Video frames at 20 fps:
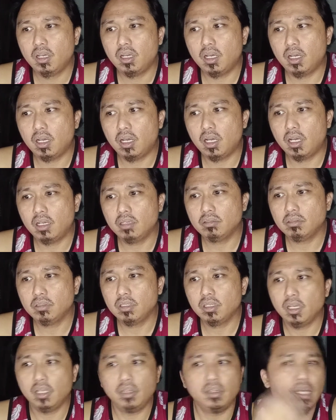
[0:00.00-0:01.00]

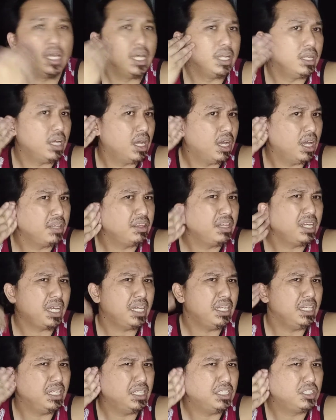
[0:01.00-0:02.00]
And then I think
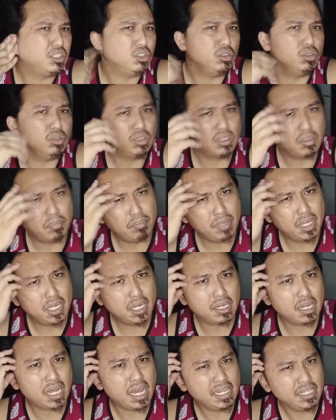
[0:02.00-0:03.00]
I needed to submit
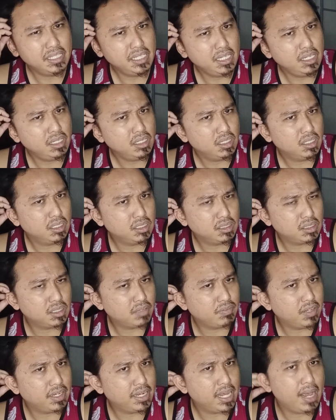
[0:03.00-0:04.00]
an ID and
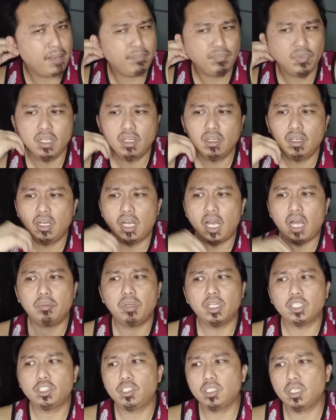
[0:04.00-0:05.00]
stuff like that.
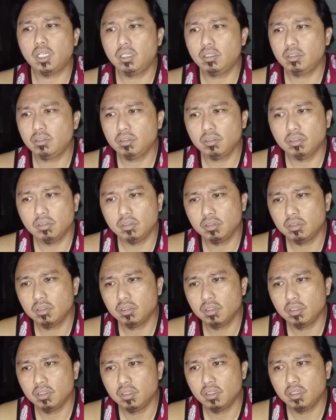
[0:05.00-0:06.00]
I'm not sure,
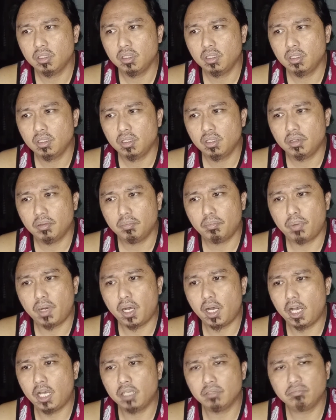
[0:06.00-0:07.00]

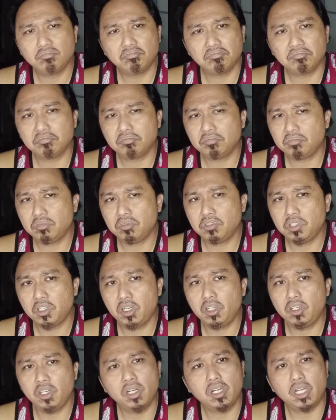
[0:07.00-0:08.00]
but
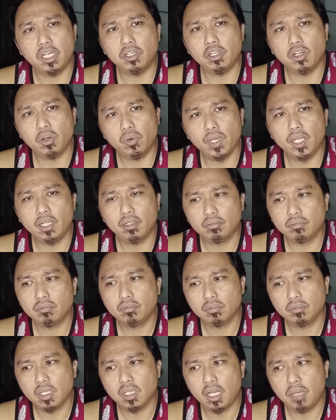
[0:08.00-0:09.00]
you're gonna know it.
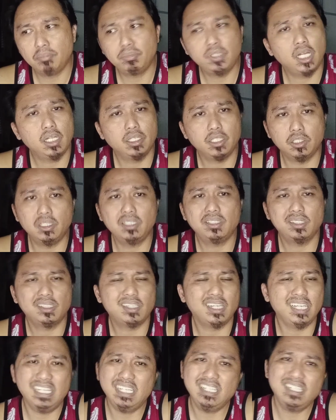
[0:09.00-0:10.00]
I'm telling you, this
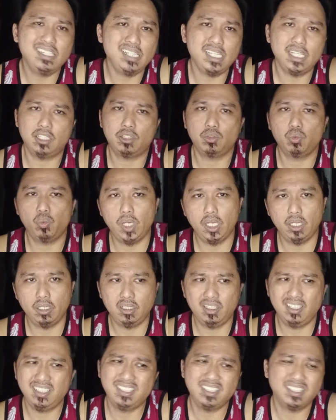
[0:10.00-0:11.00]
is the easiest way.
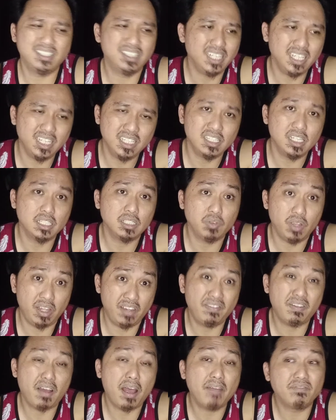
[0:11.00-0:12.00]
This is the easiest way.
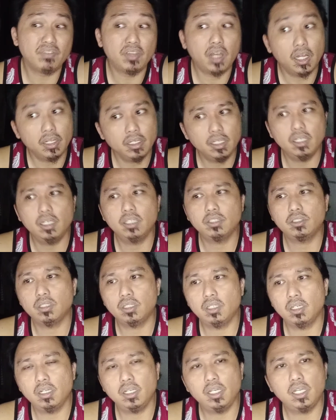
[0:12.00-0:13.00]
If I've done this
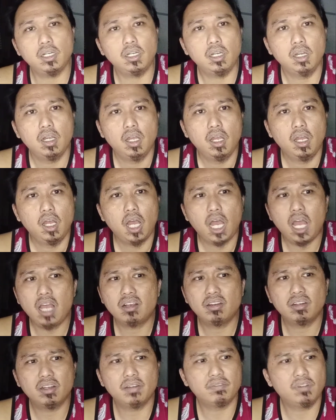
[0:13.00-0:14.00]
earlier, I
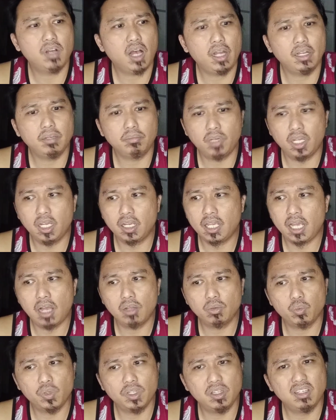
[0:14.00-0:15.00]
could have gotten my
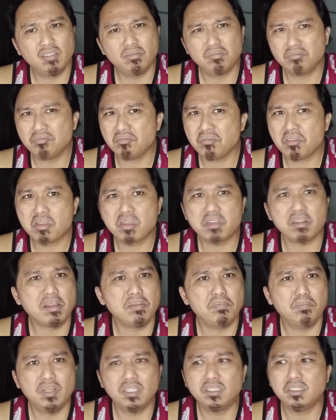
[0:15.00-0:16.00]
account within
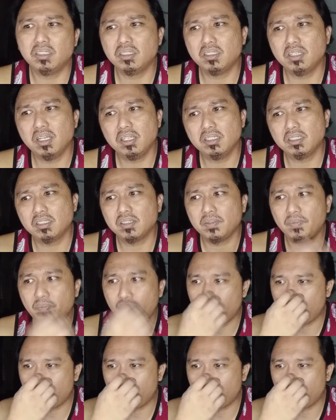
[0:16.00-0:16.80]
3 business days.